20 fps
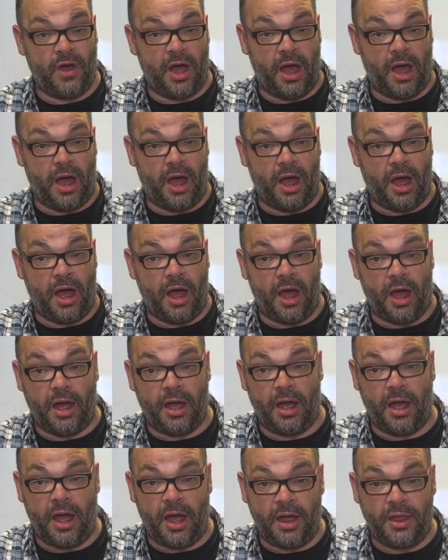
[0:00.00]
uh,
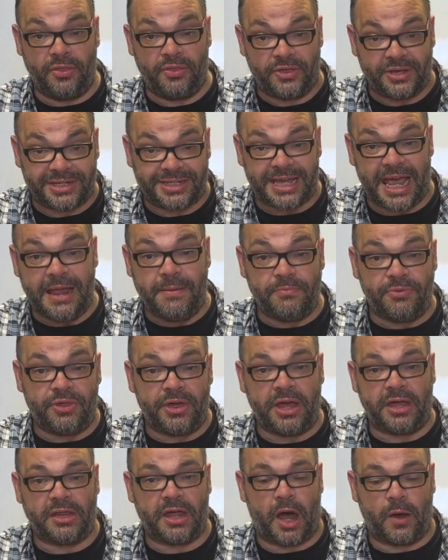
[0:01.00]
uh, the same
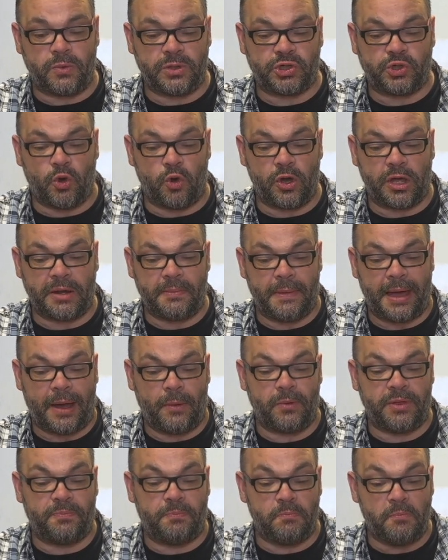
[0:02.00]
thing that I was talking about
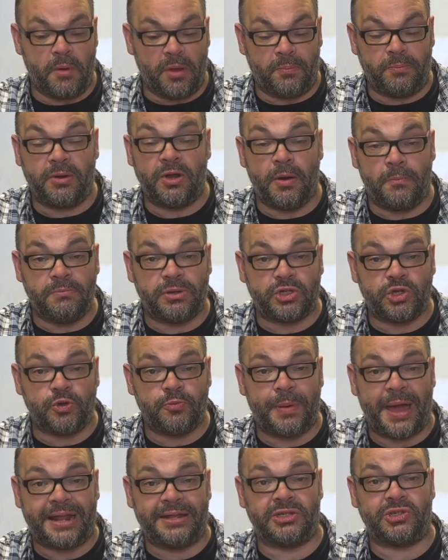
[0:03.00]
with number two
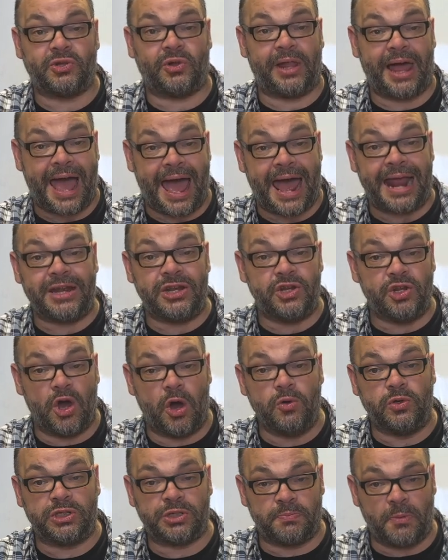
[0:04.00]
pencil and
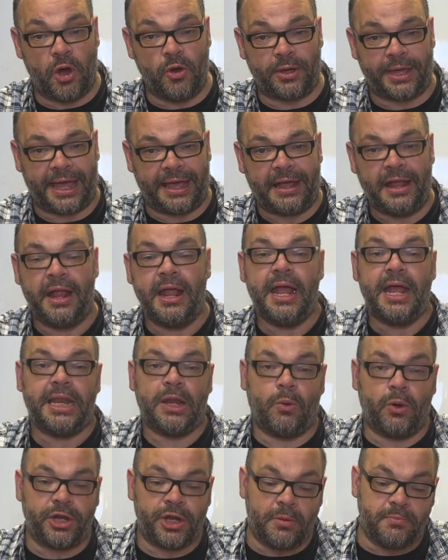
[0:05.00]
no smoking.
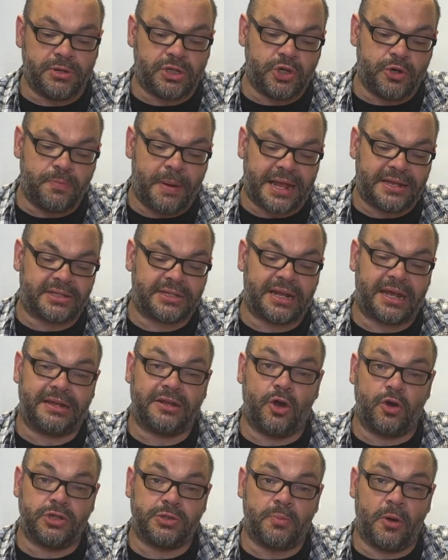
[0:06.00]
Now, what number two pencil and
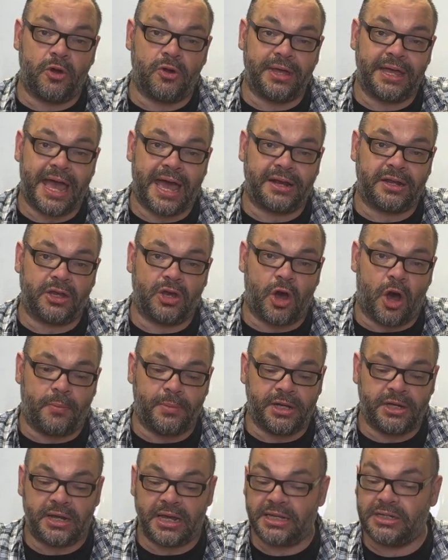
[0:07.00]
no smoking had in
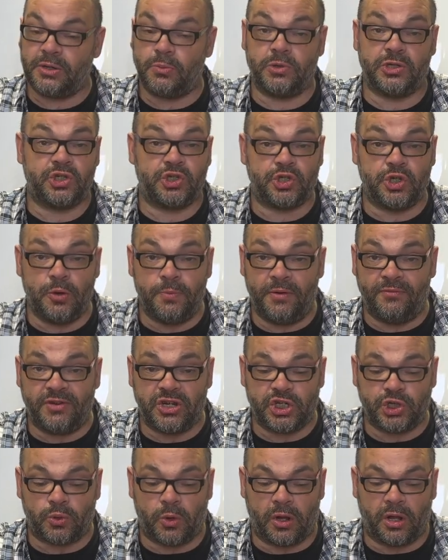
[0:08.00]
common is it was super
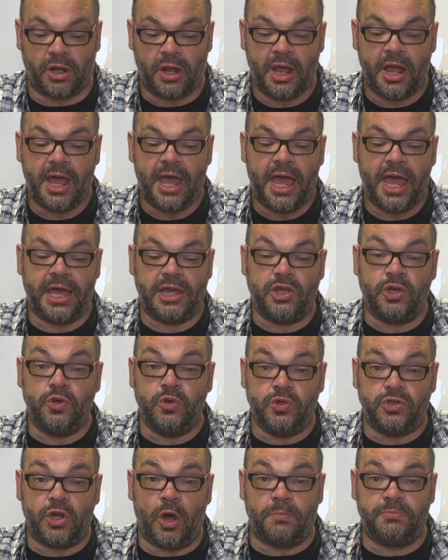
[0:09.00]
visual. It
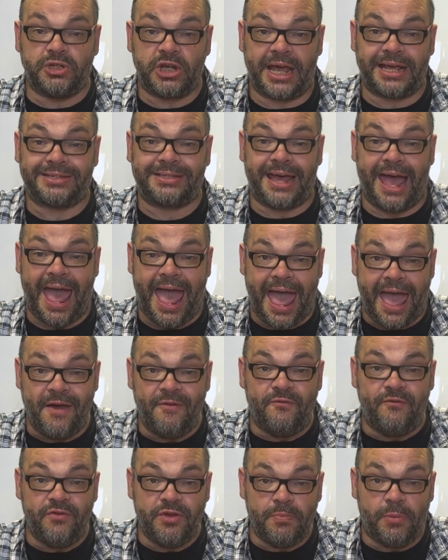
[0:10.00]
used objects that
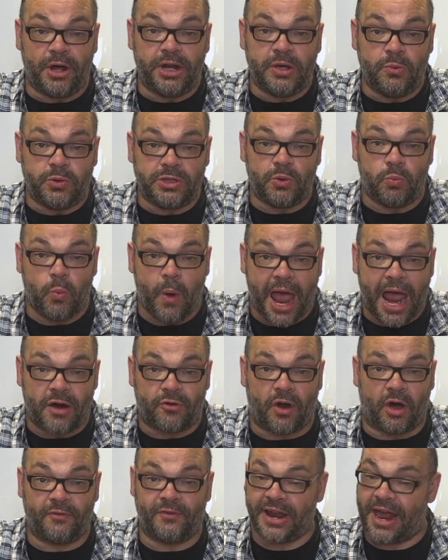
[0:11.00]
everybody was
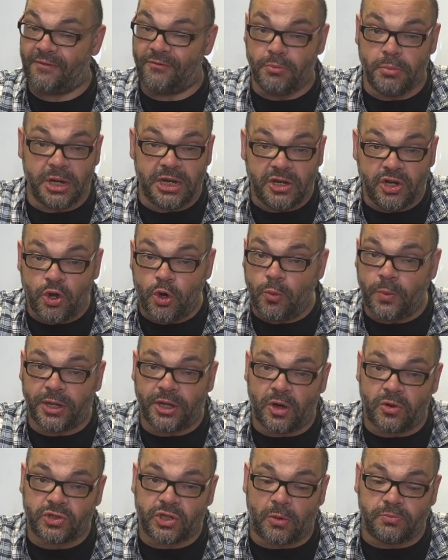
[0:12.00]
aware of and everybody knew what
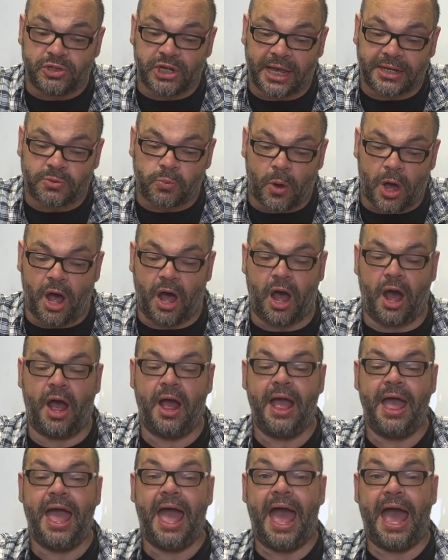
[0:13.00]
those objects were.
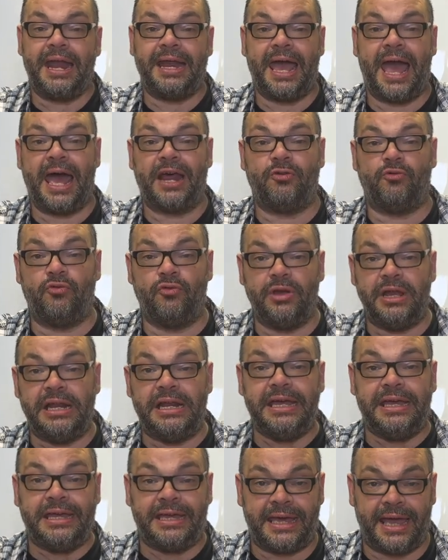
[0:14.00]
And it had a
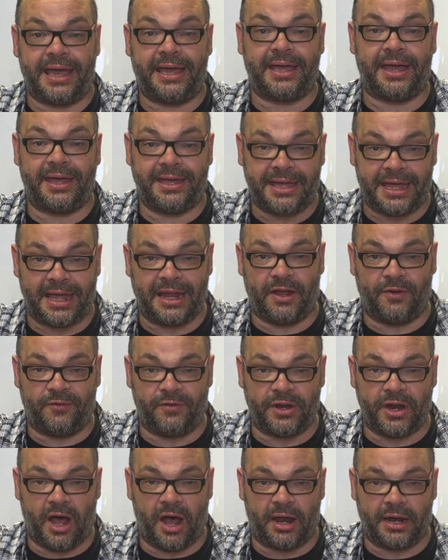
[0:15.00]
really kicker killer
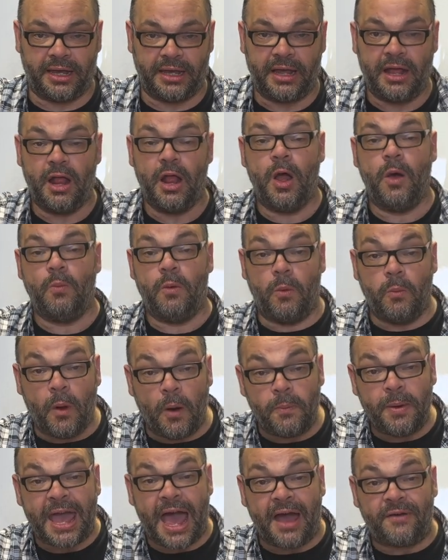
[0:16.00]
finale. Well,
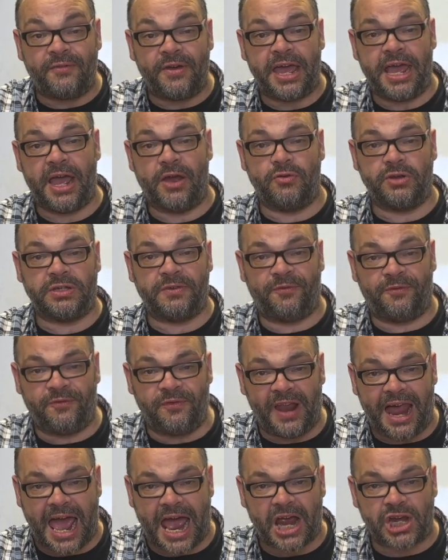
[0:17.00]
what we have here is
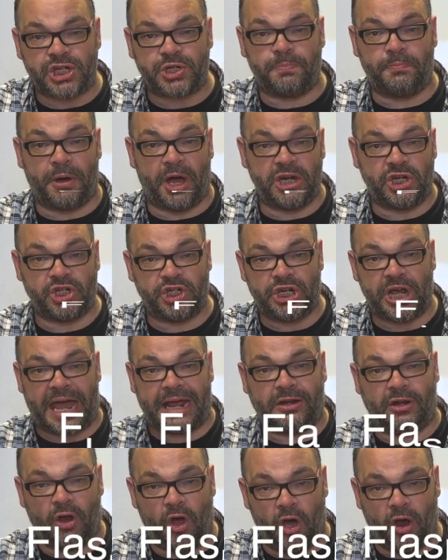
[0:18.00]
Flash by
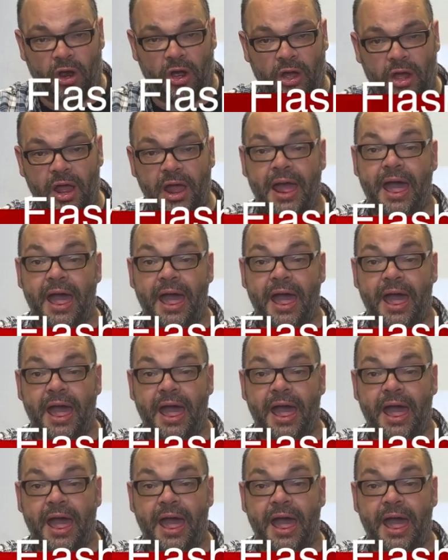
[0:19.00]
Chad Long.